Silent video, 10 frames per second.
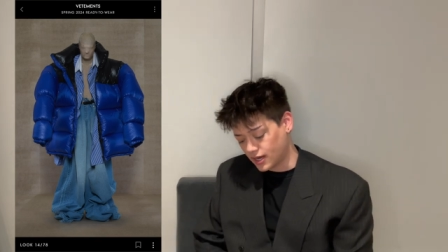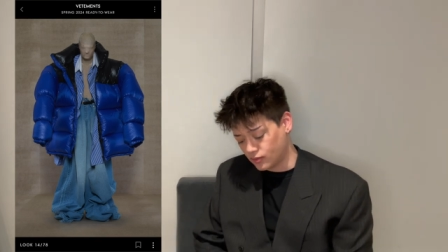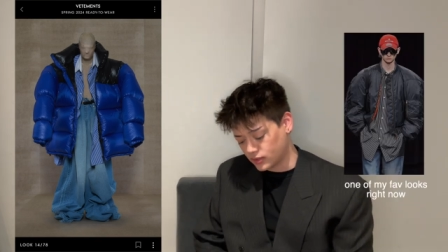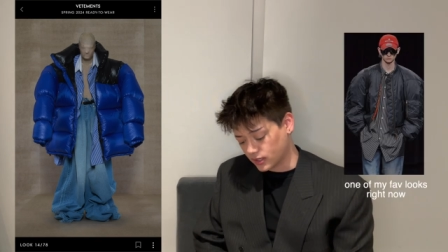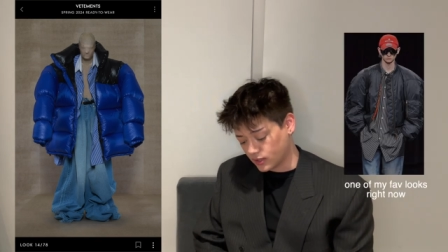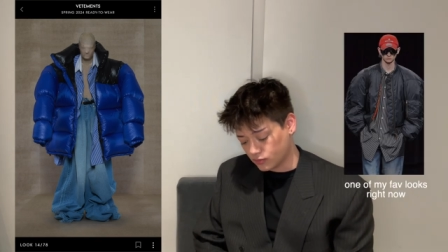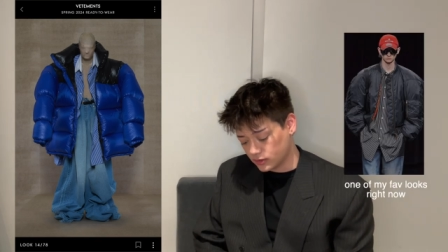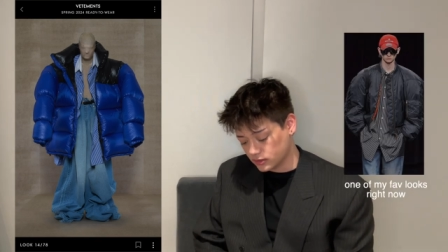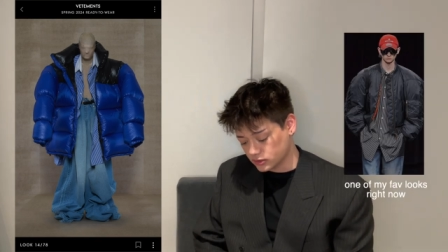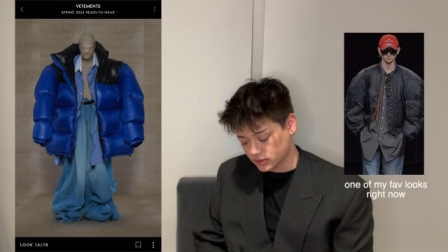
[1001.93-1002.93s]
I want to get
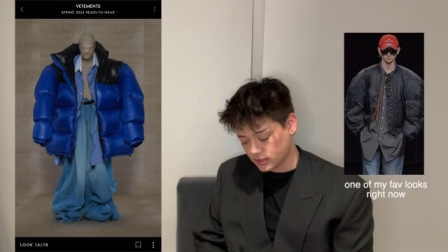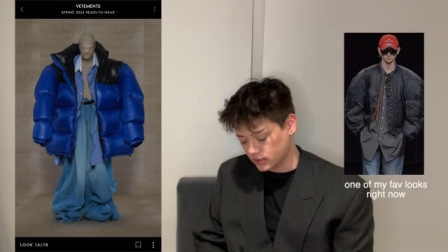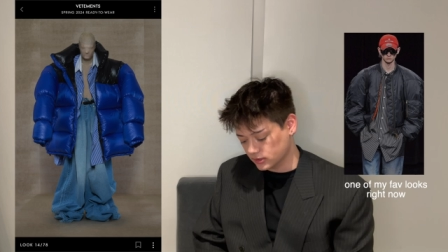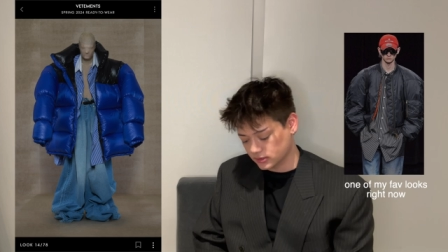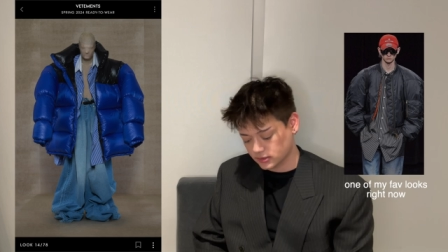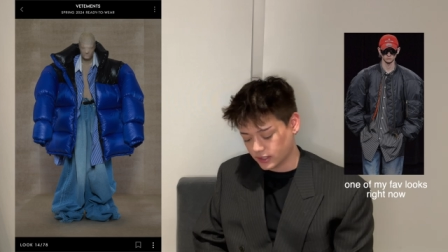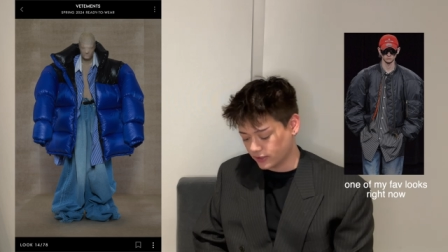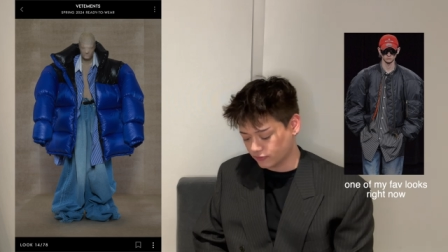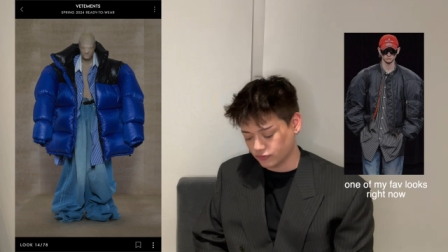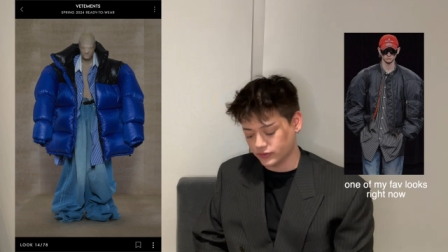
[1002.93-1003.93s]
one just because they
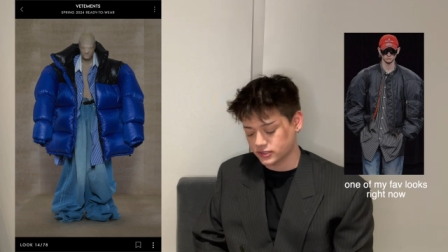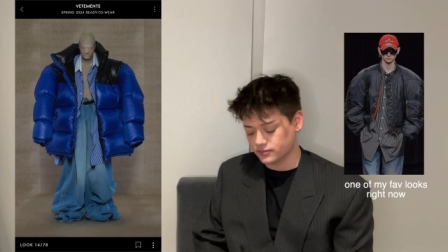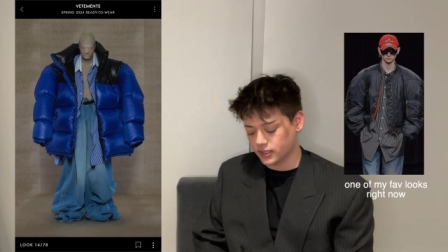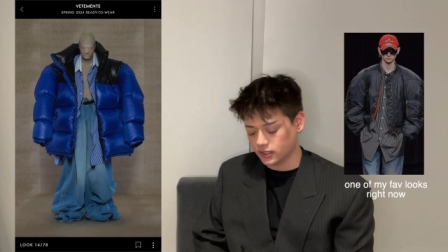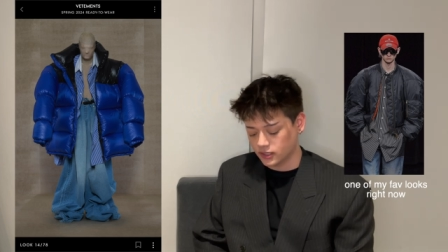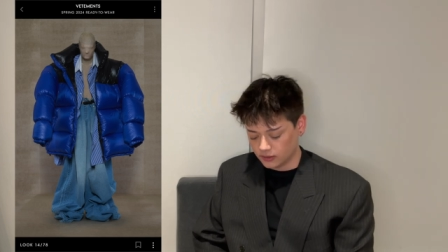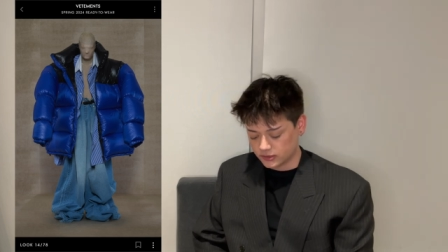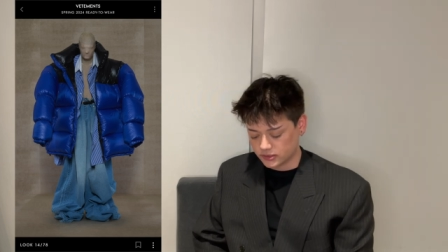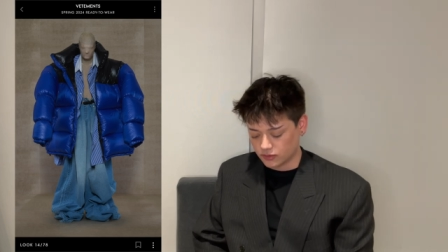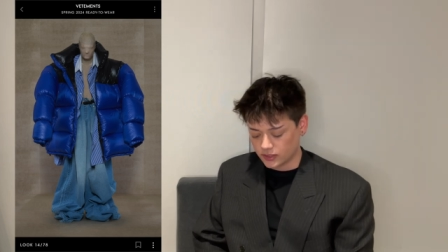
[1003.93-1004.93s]
have convinced me. It looks
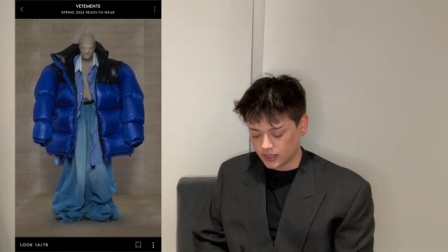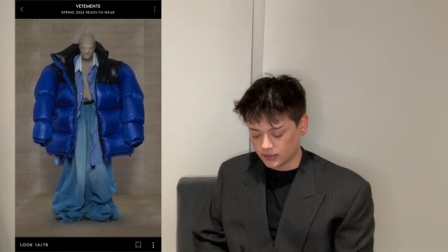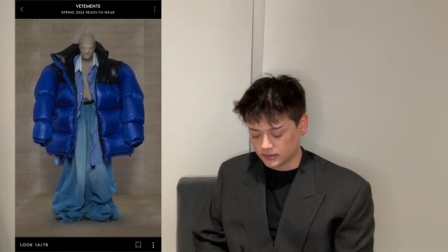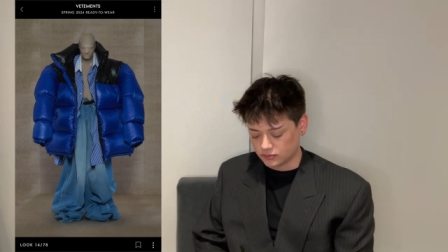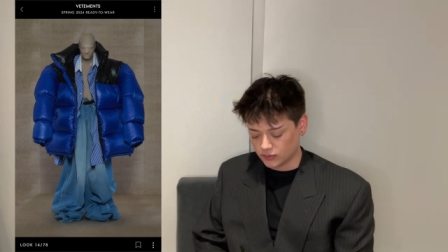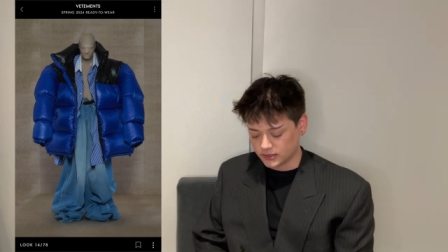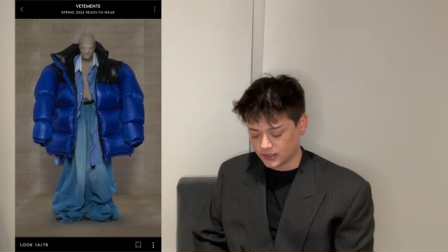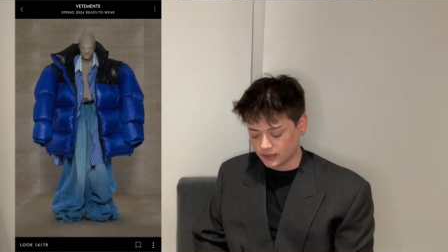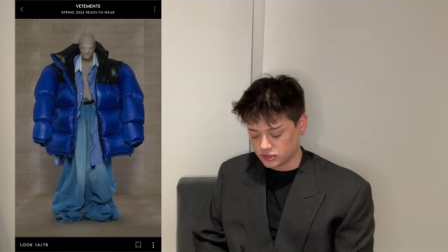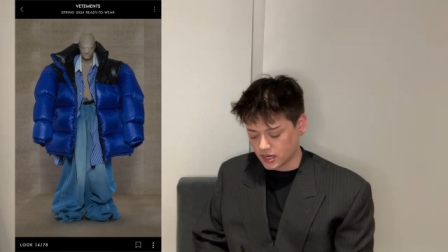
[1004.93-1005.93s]
so nice. Once again,
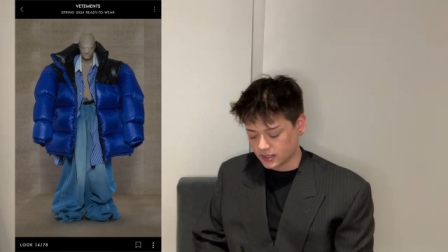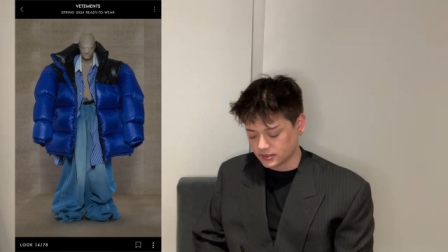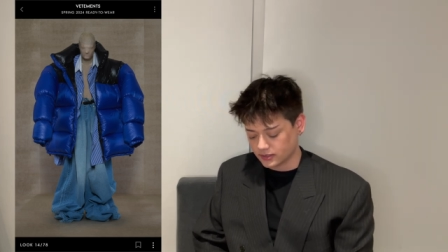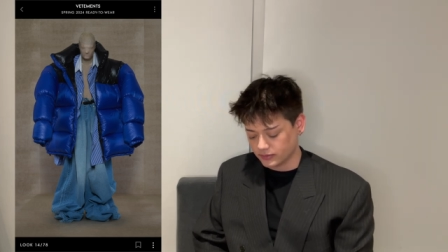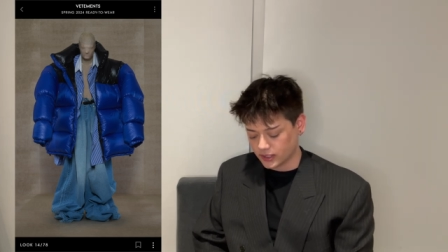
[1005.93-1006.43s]
the jacket's giving